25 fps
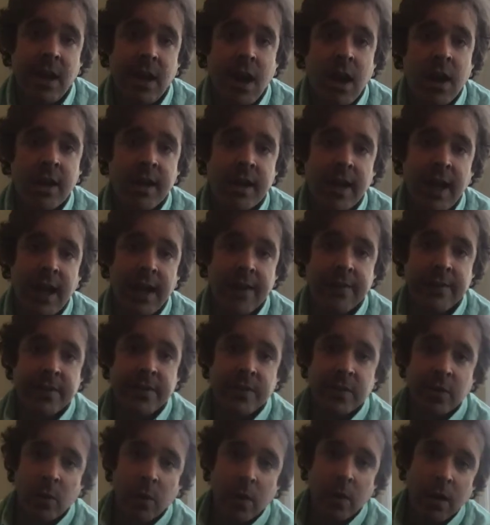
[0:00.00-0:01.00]
archive
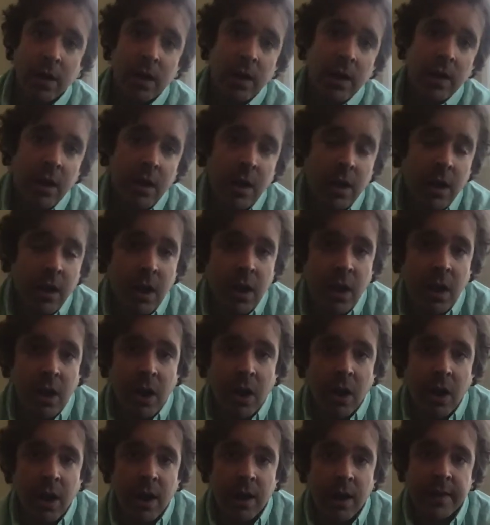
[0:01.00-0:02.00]
store
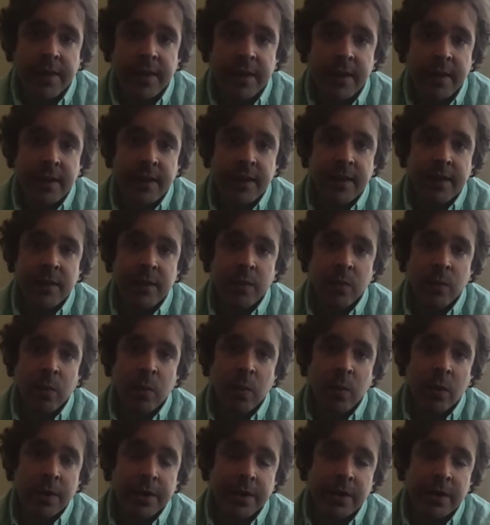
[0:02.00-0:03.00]
on the
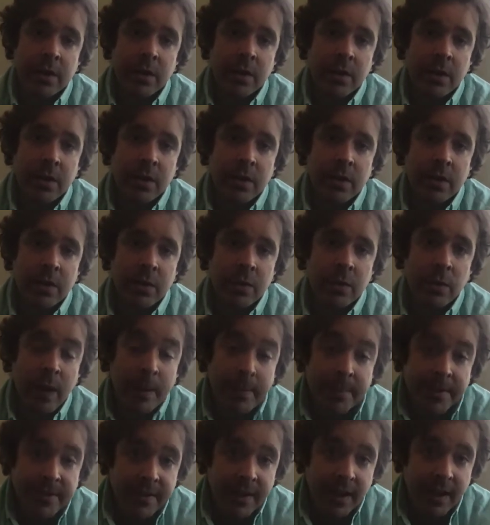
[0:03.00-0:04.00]
Warner
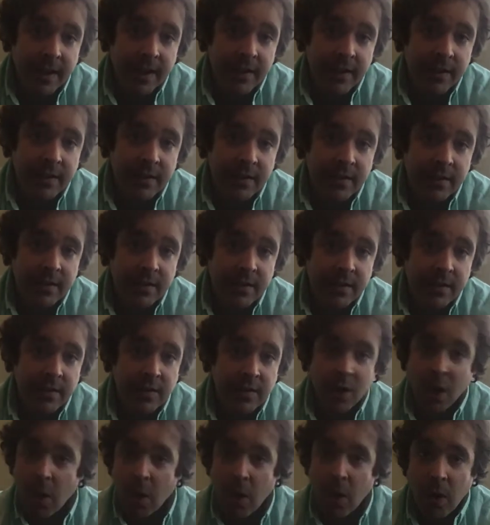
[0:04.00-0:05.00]
website.
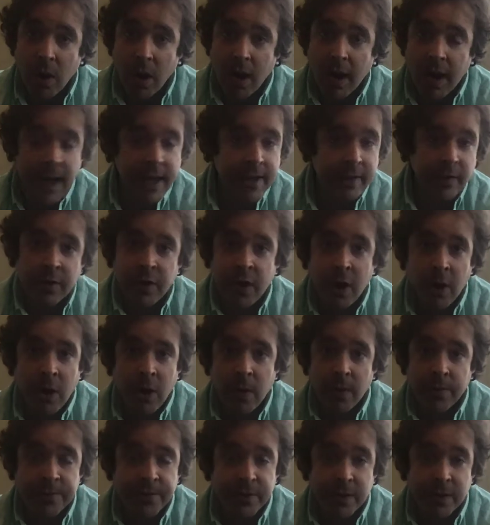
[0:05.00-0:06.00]
So I don't know
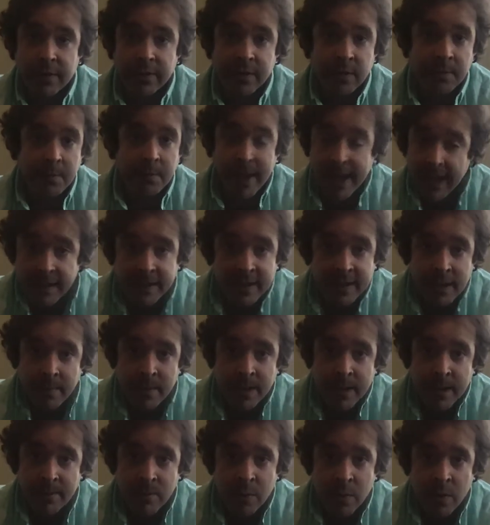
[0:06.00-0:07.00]
if they're even making them
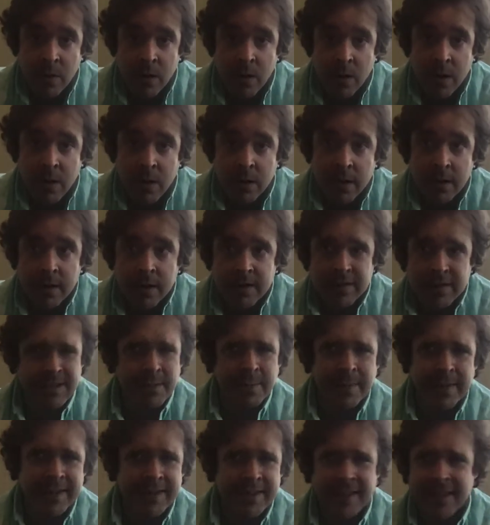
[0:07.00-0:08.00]
anymore.
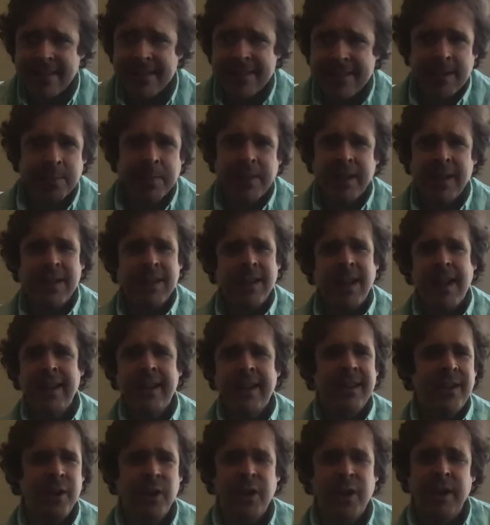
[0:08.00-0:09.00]
Somebody said something like
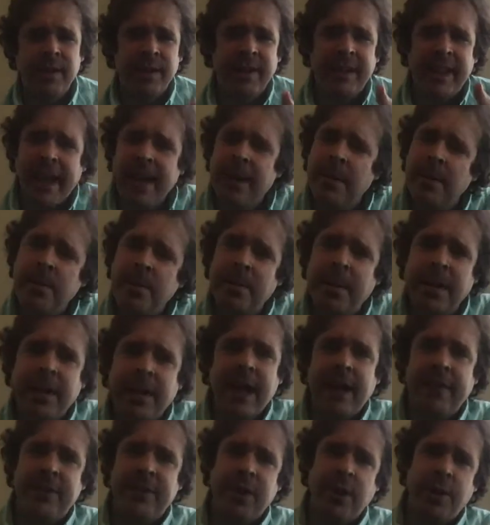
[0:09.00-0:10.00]
you can get them, but you
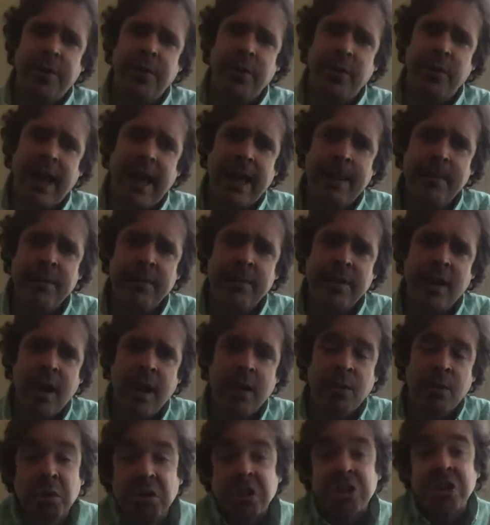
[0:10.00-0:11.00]
have to go through
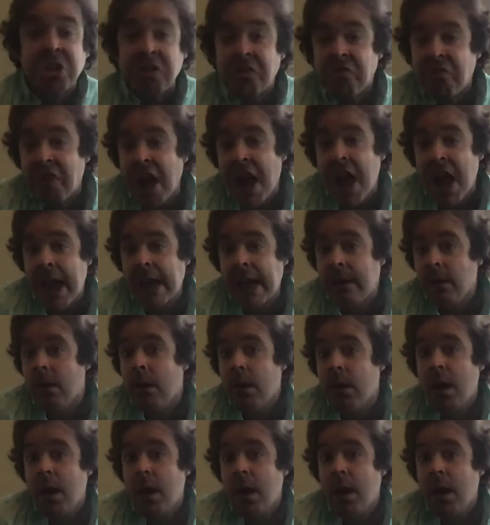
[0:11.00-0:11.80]
Amazon, which is fine.